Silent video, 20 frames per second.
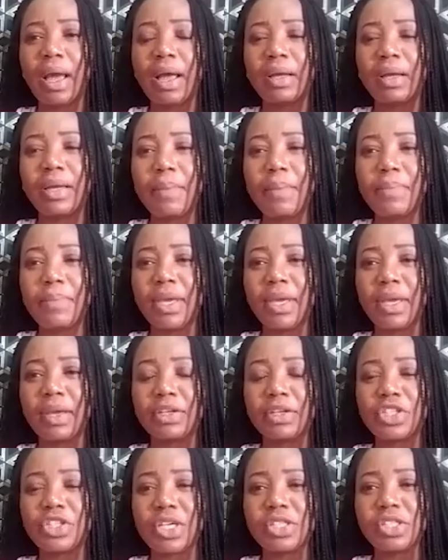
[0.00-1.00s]
me
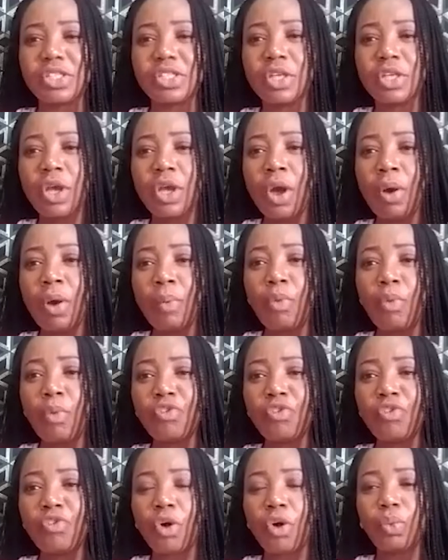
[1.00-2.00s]
just move
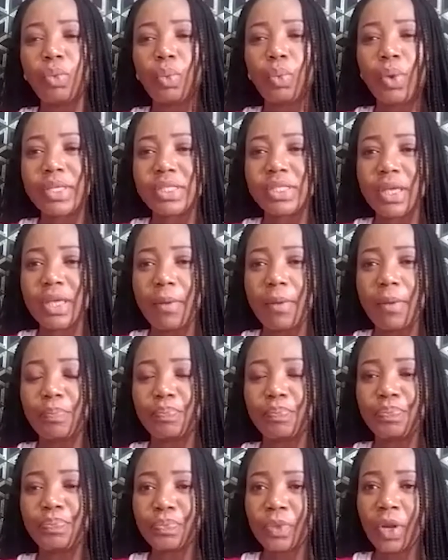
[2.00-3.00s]
on with
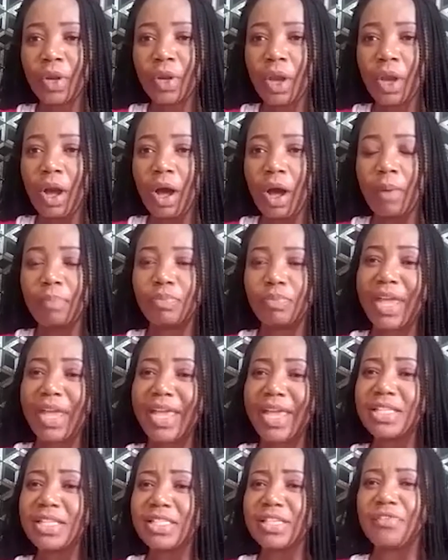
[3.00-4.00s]
the
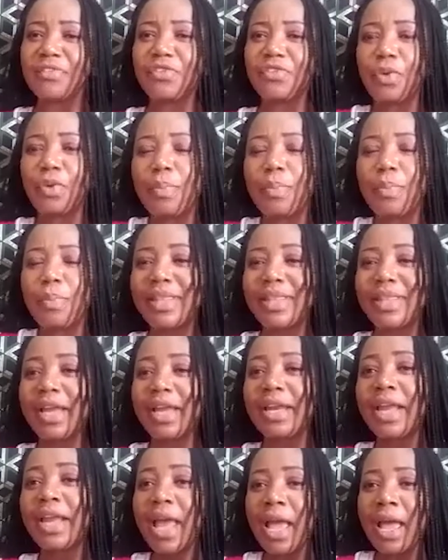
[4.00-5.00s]
interview. But then
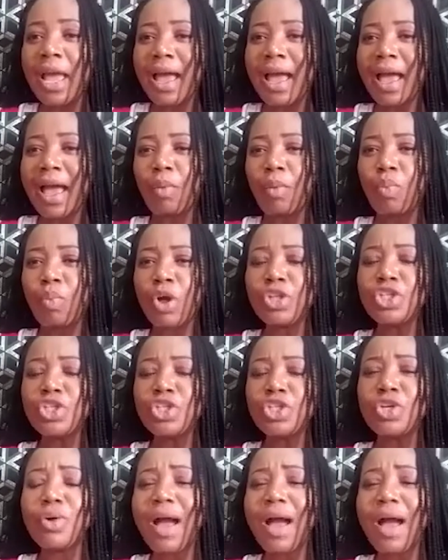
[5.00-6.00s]
what do you
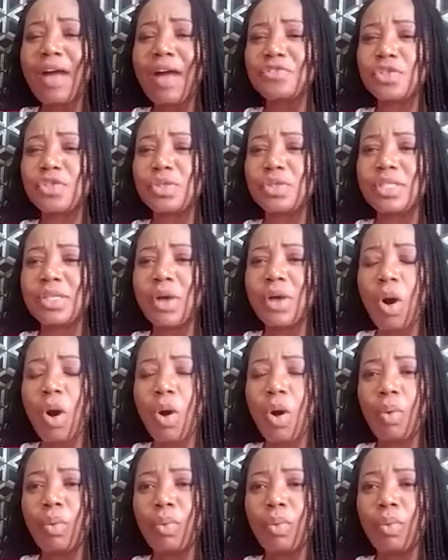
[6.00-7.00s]
have to
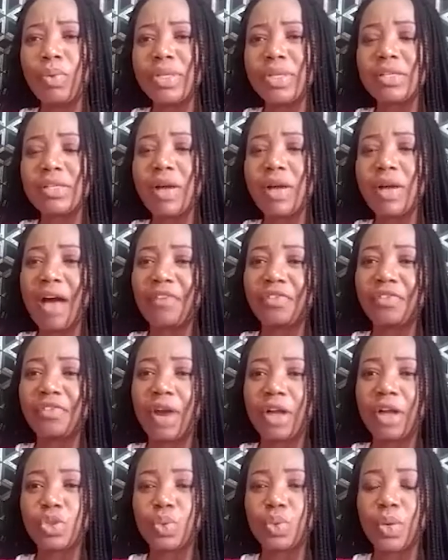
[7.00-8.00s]
tell? We still have
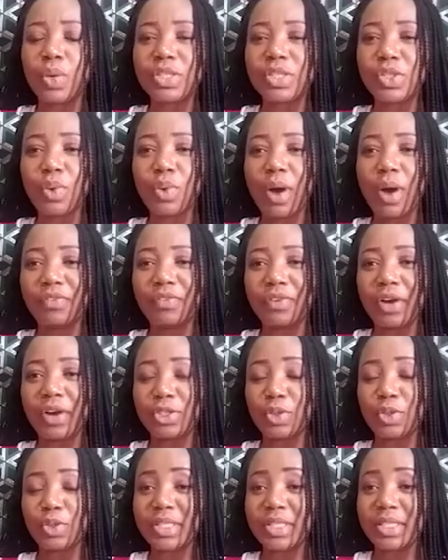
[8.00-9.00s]
graduates who have
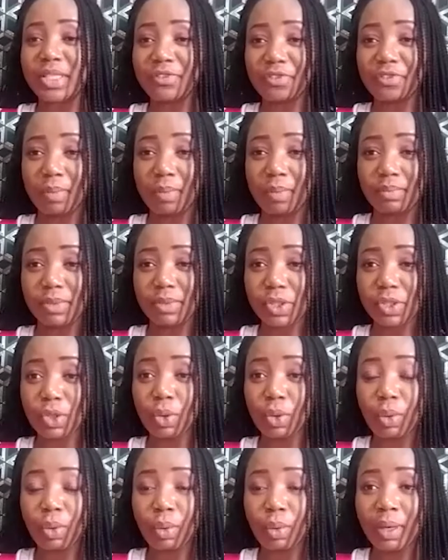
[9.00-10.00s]
graduated from
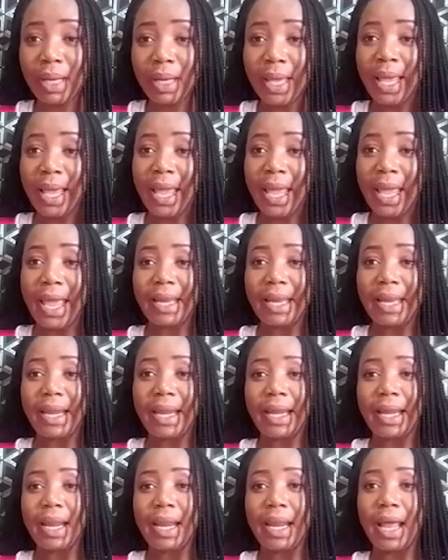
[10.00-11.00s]
school and
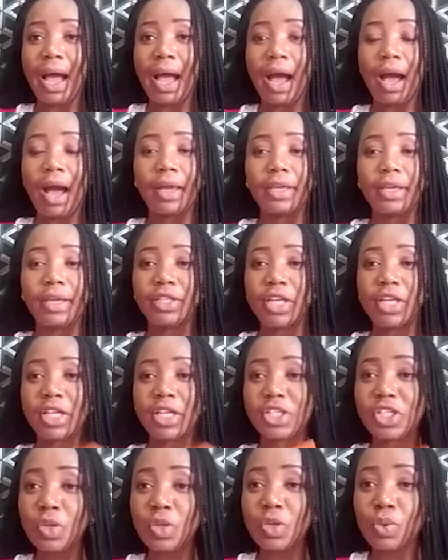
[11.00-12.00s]
in their
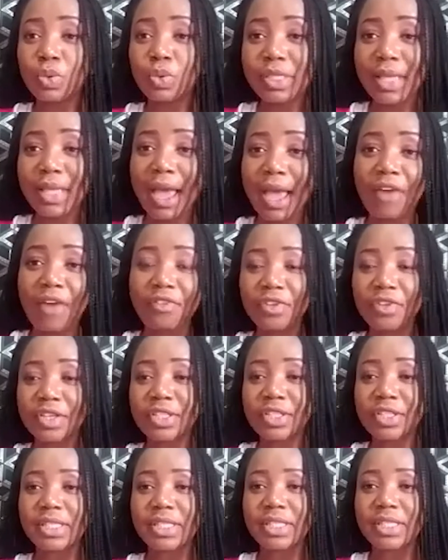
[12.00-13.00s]
suits every
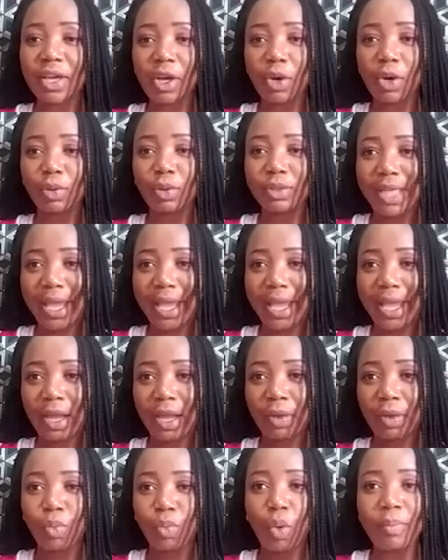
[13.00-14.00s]
single day,
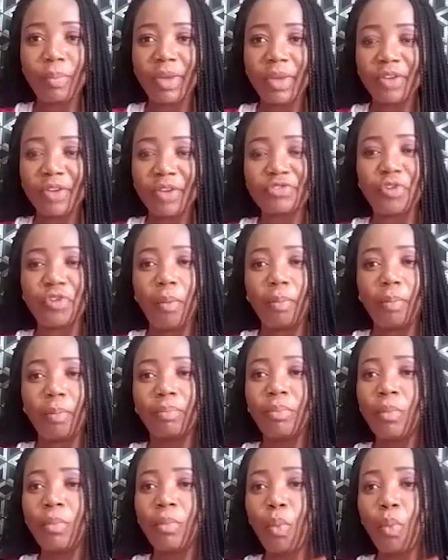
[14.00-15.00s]
roaming from
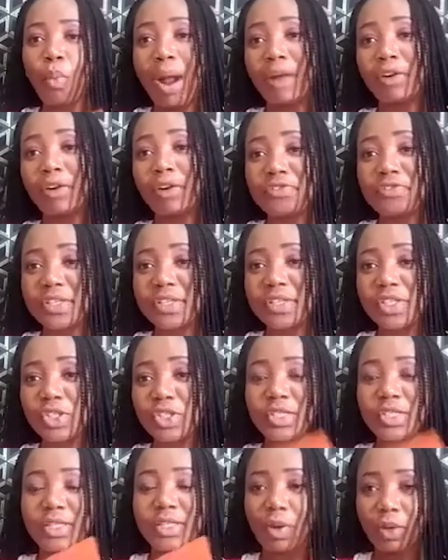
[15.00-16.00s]
one office to
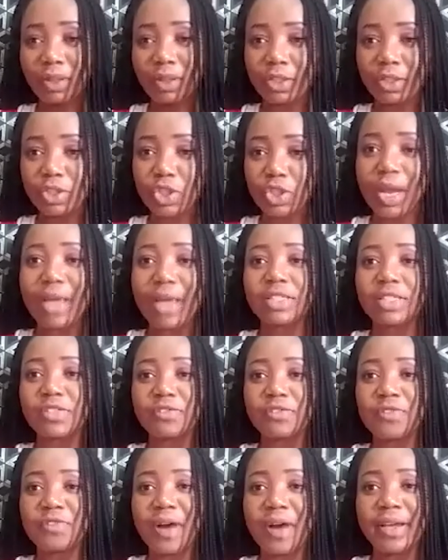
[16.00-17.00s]
the other, trying to
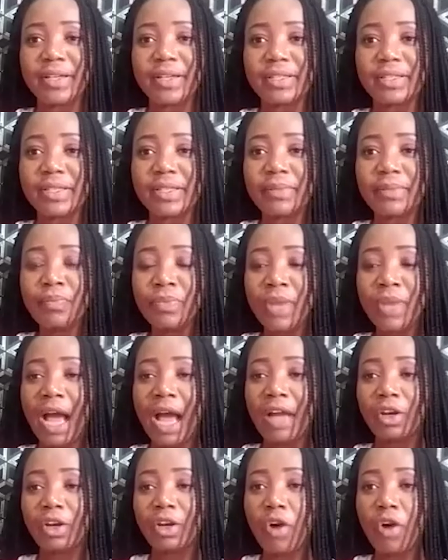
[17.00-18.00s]
find an
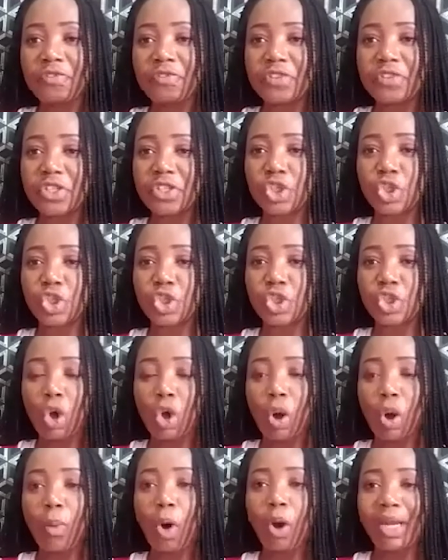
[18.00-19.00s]
office job, or
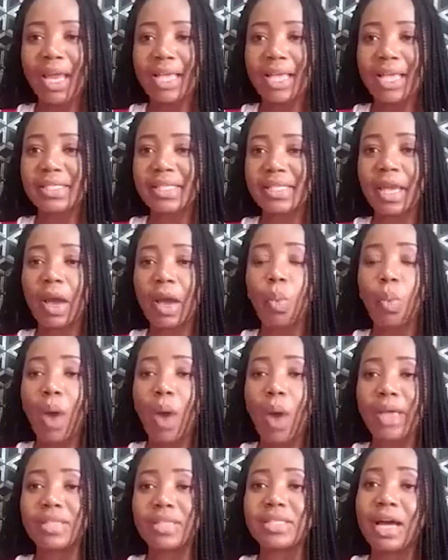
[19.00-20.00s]
let's say a
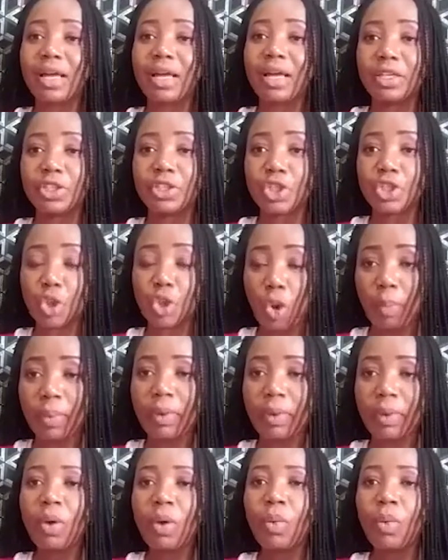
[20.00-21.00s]
white collar job.
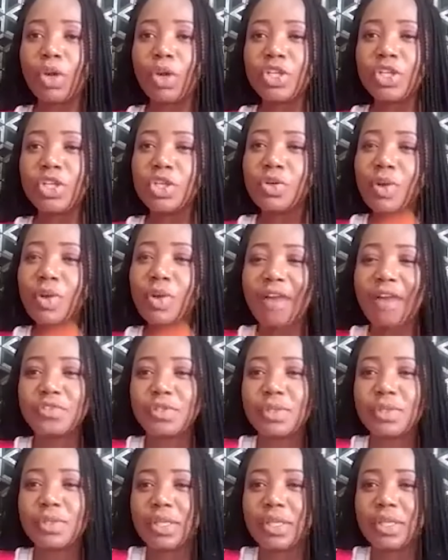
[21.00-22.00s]
What do you have to
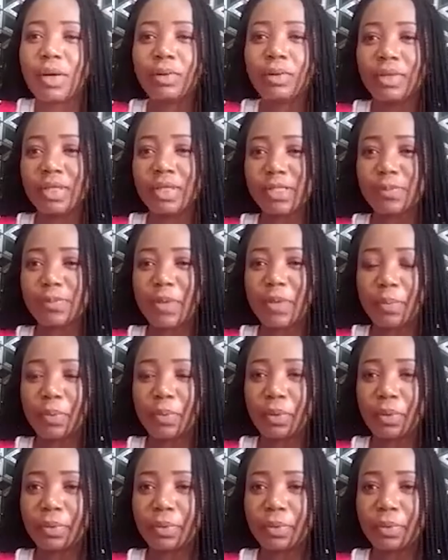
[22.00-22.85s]
tell those people?